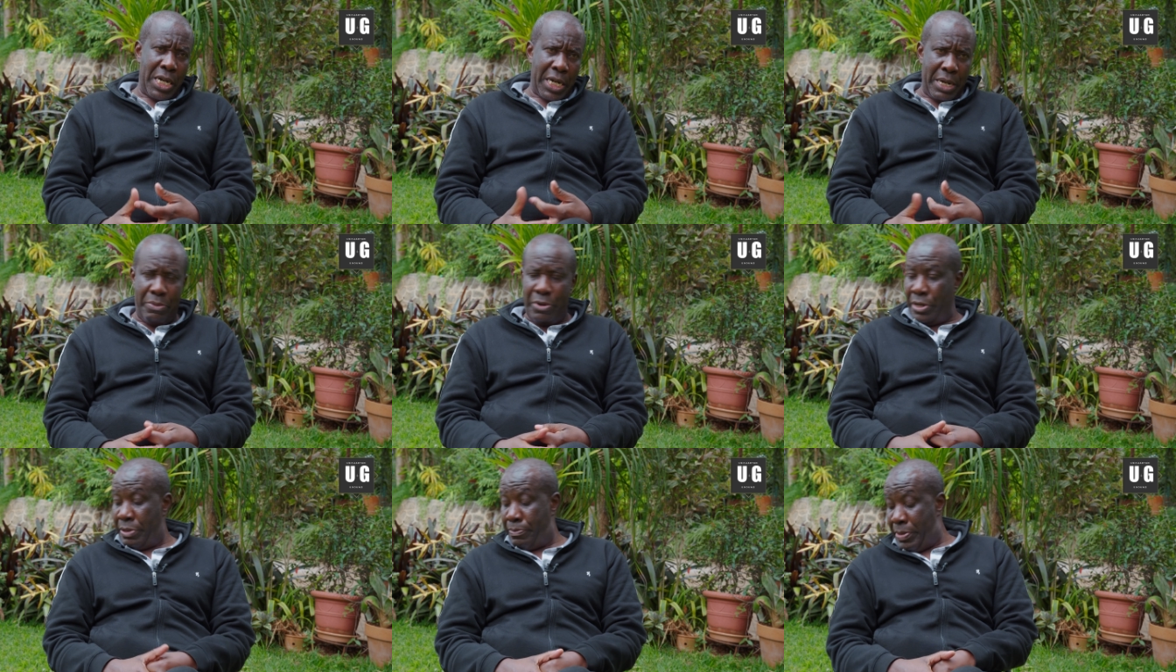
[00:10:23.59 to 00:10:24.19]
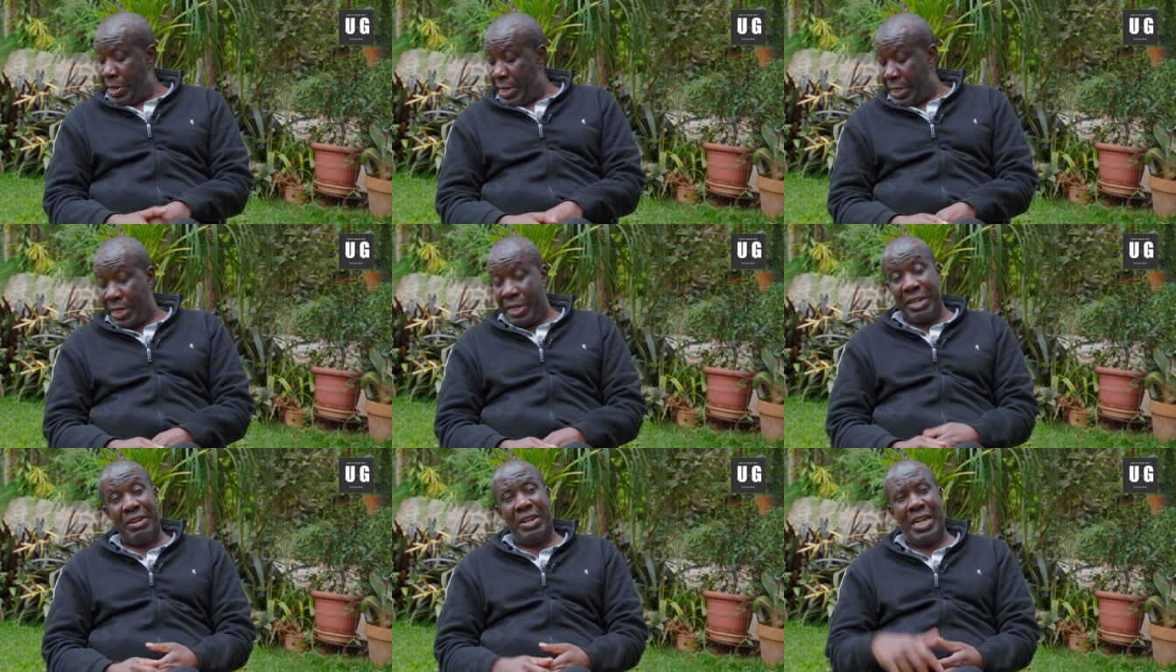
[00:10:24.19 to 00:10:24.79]

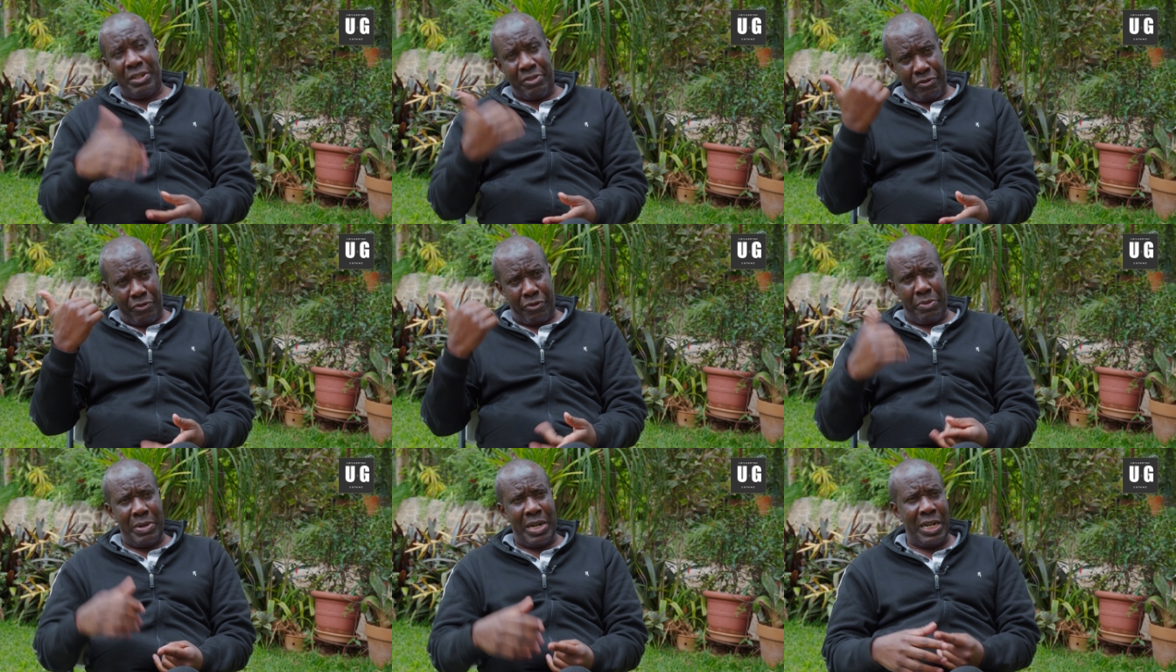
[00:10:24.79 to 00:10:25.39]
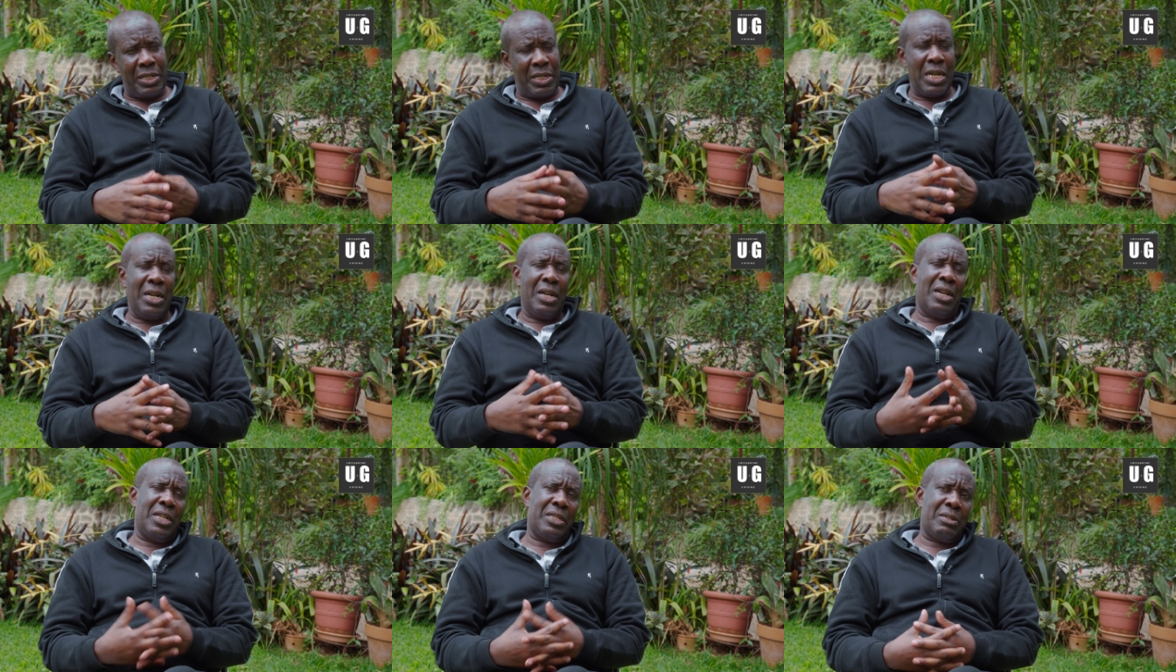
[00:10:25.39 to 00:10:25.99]
that from
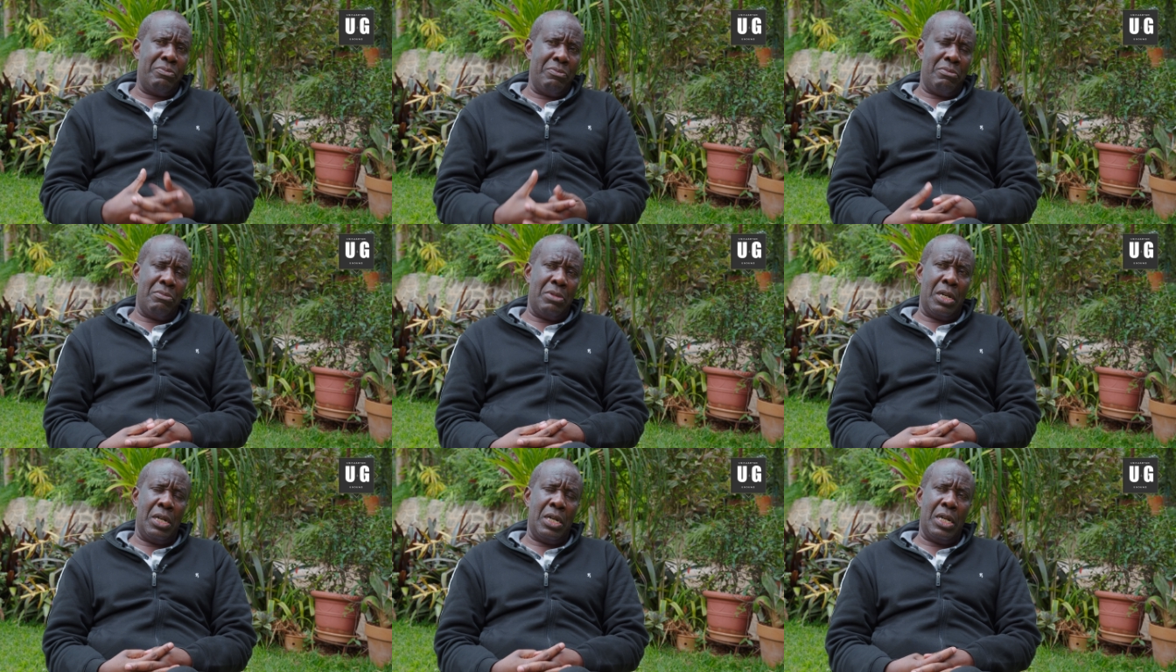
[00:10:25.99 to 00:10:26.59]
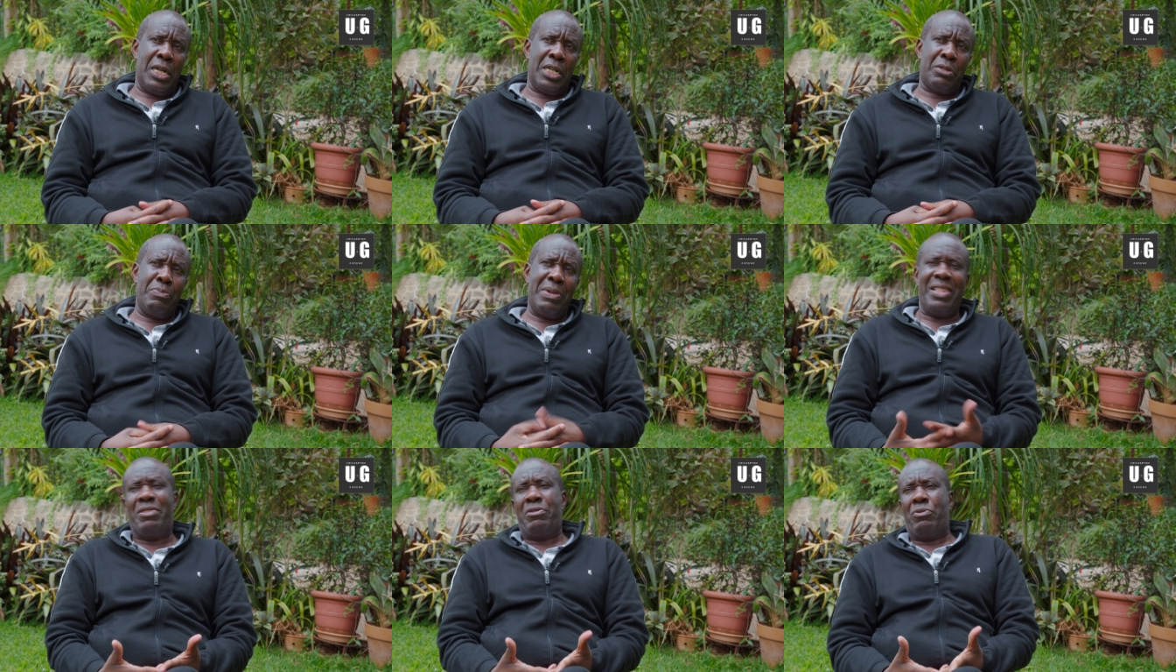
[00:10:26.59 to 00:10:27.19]
last
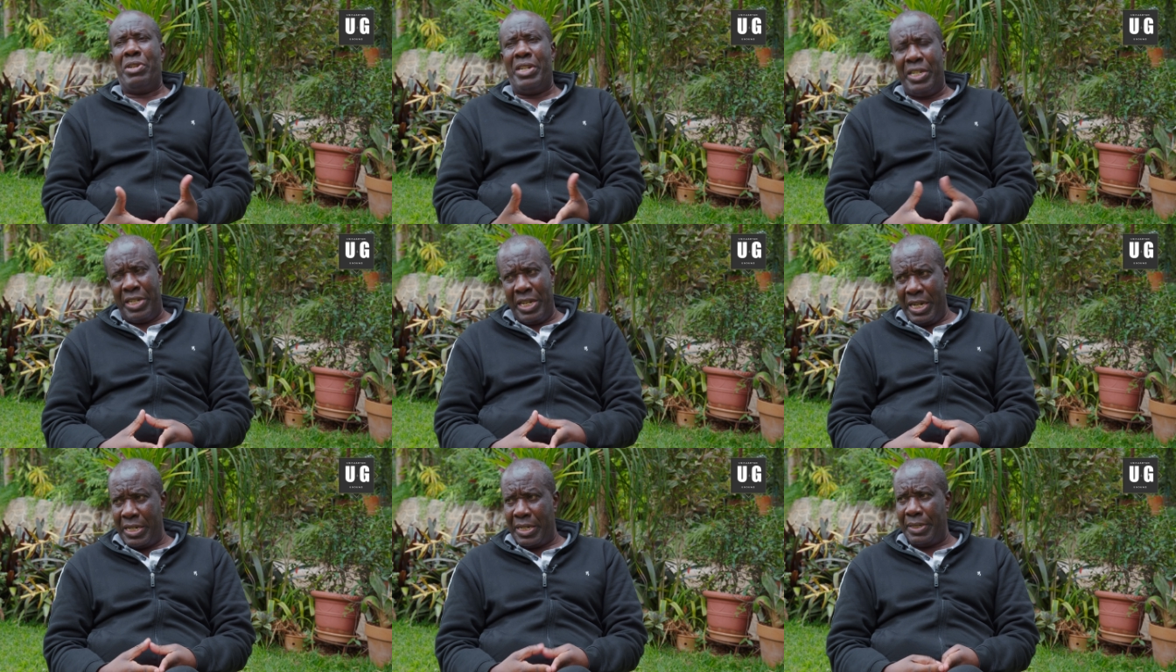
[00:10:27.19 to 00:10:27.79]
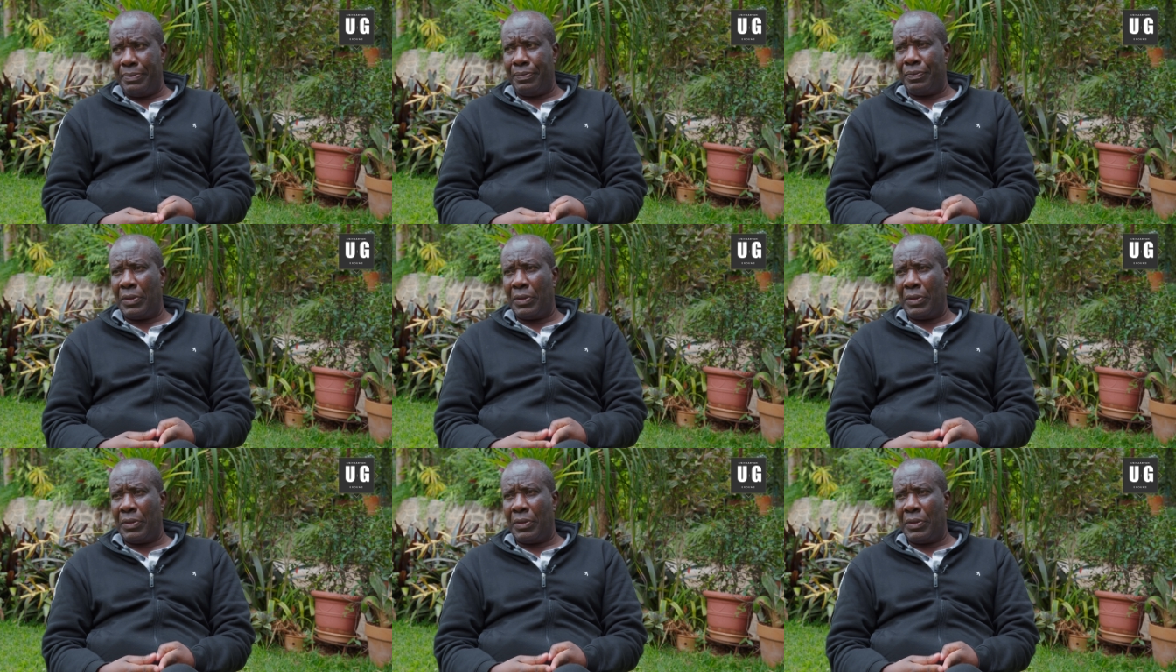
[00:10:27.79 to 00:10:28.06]
month 26,